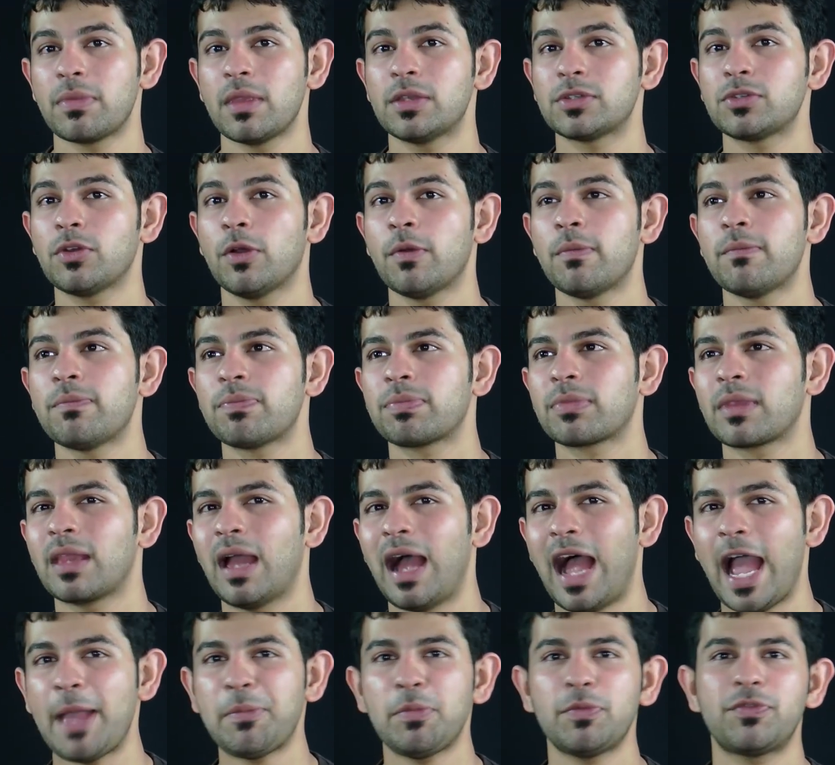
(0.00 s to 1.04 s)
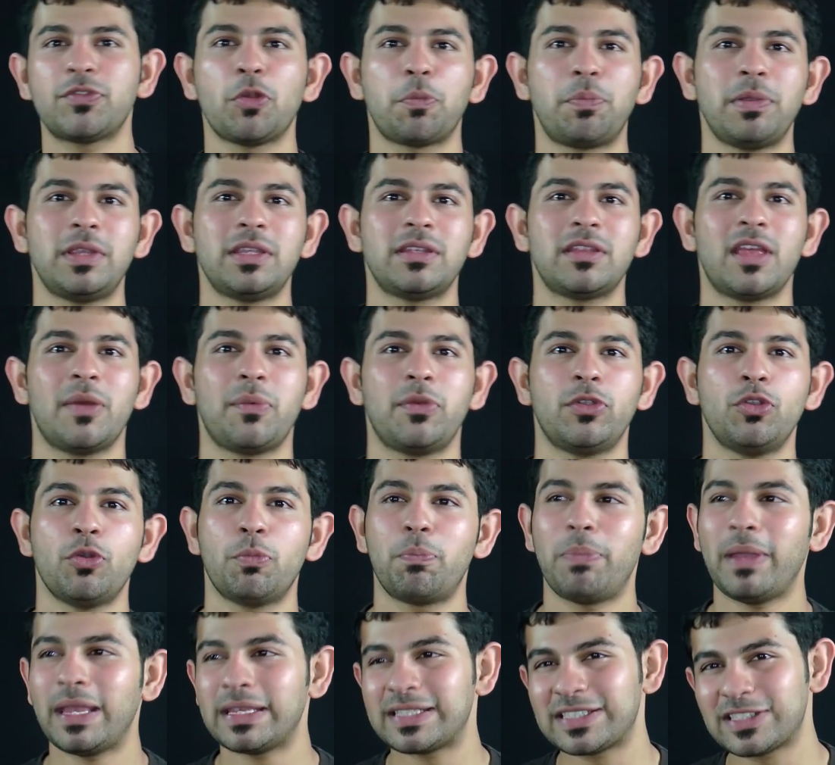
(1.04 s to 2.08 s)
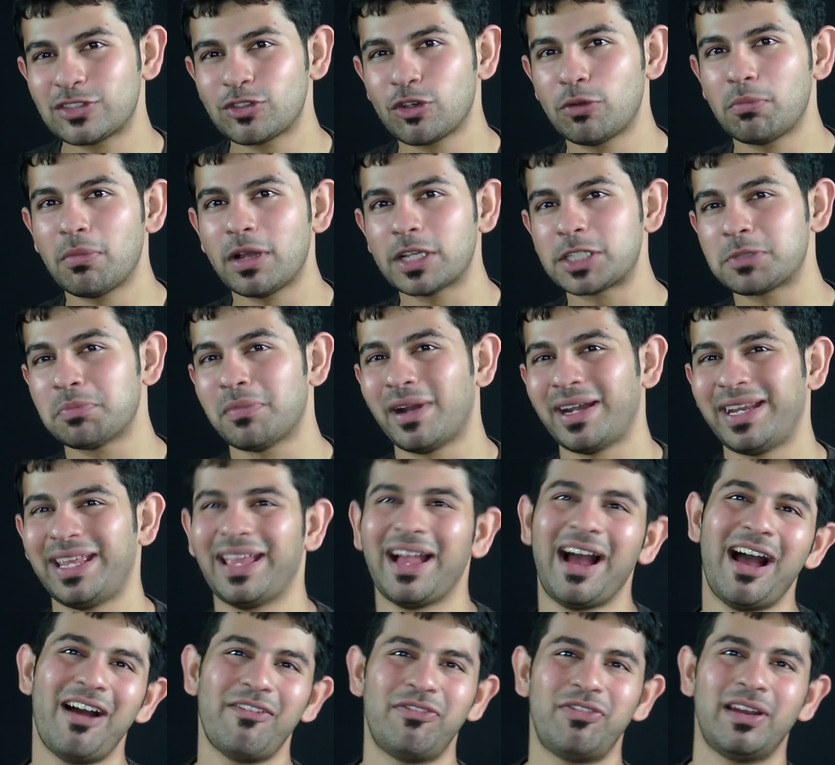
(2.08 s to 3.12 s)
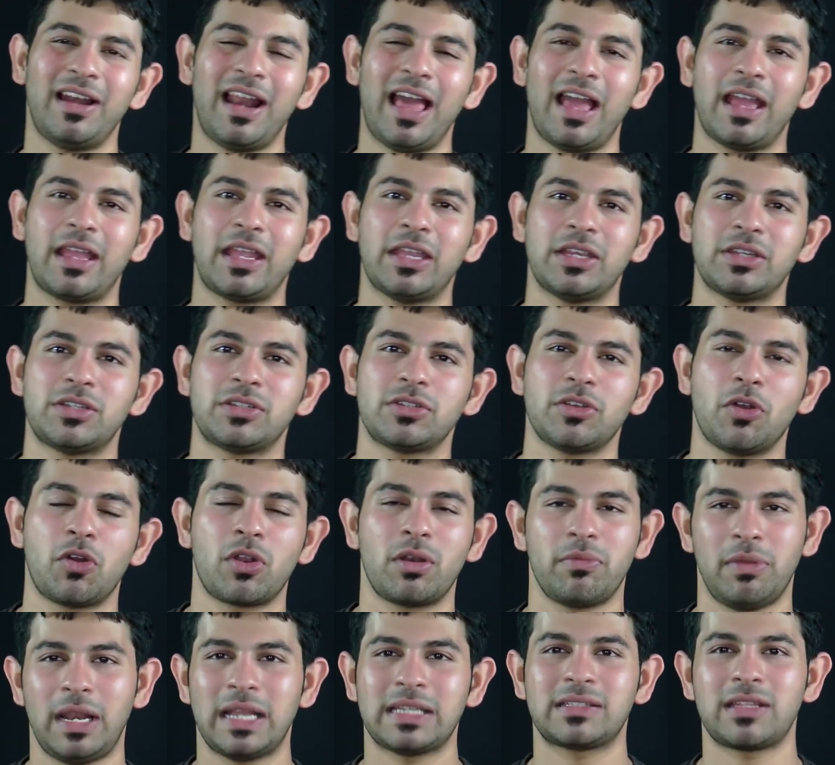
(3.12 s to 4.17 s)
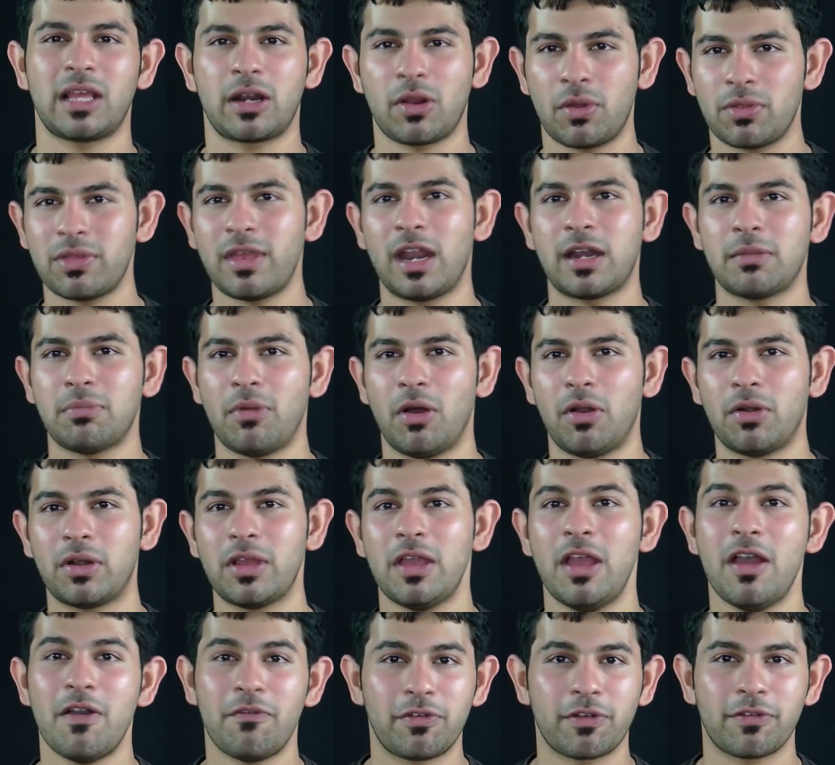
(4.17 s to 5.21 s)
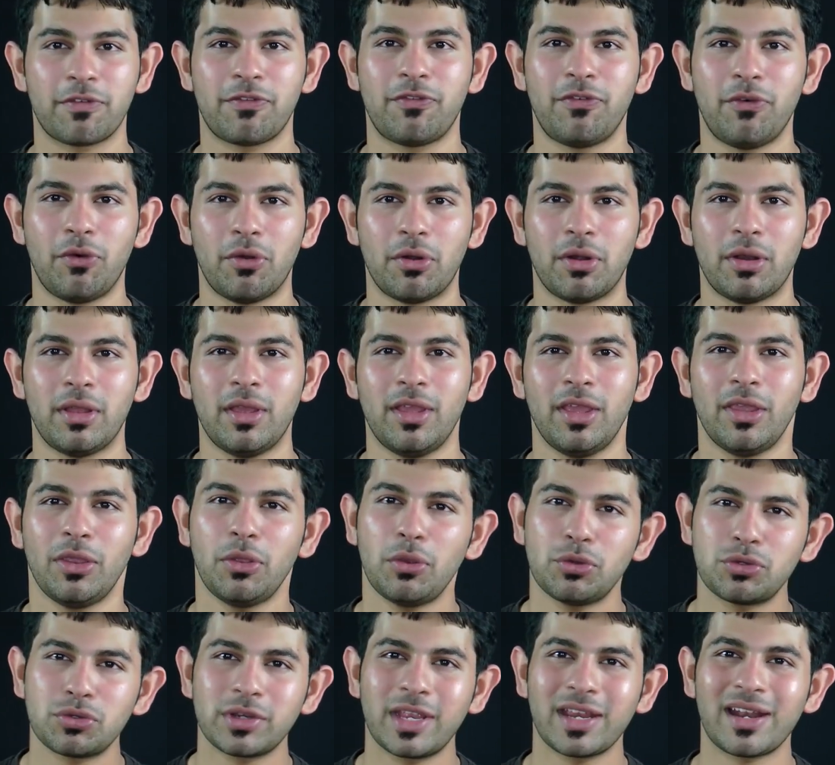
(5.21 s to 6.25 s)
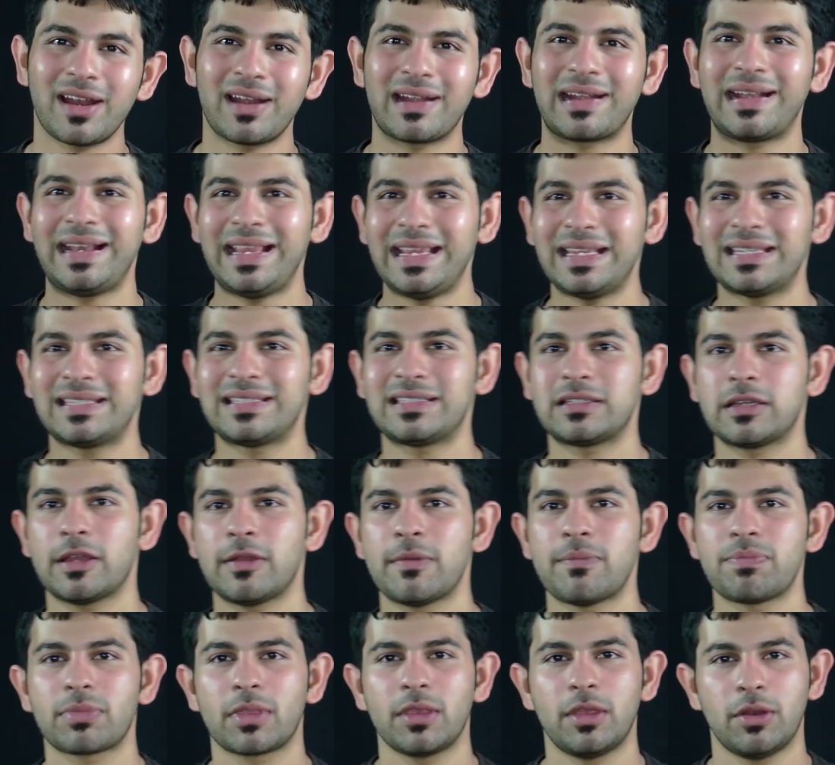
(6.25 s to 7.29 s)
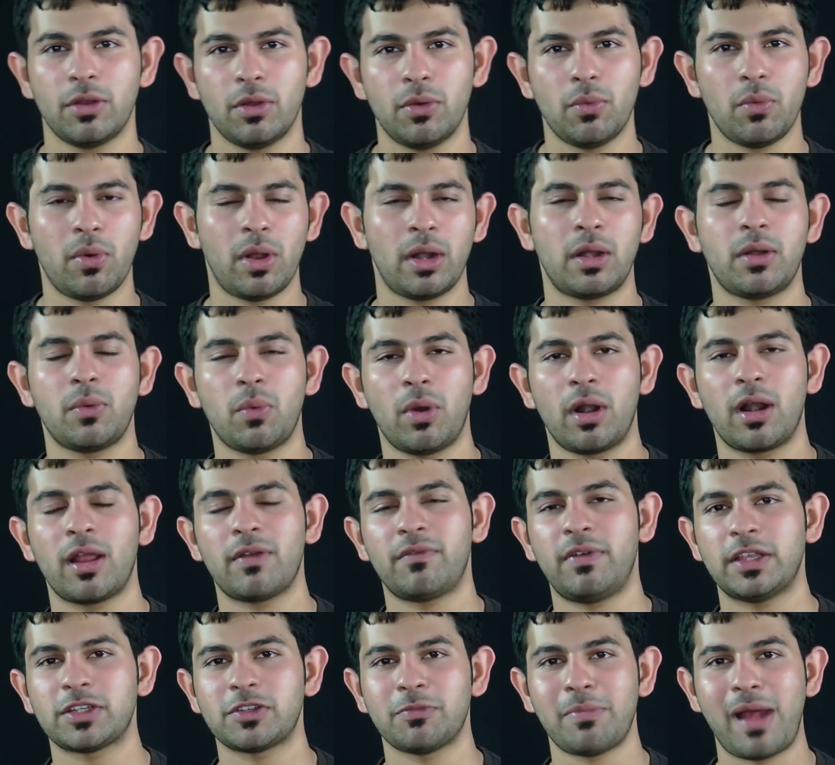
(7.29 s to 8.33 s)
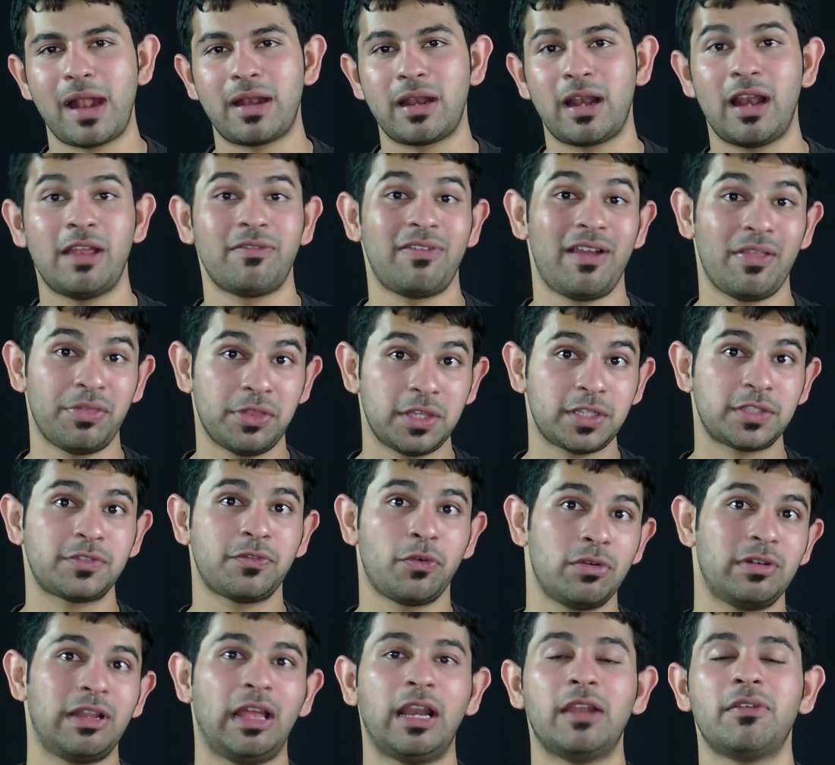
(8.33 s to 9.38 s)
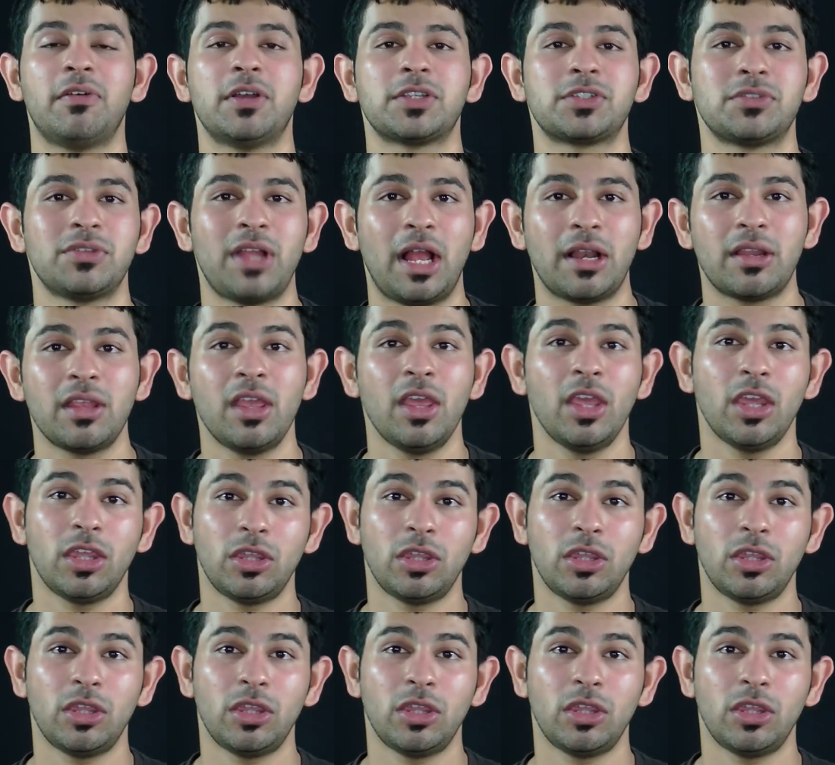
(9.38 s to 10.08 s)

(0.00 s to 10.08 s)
So I'm of the opinion that when you pay so much money, half a lakh-ish or less, around that amount for a phone, you should get at least 1.5 days of battery life, and this phone delivers on that.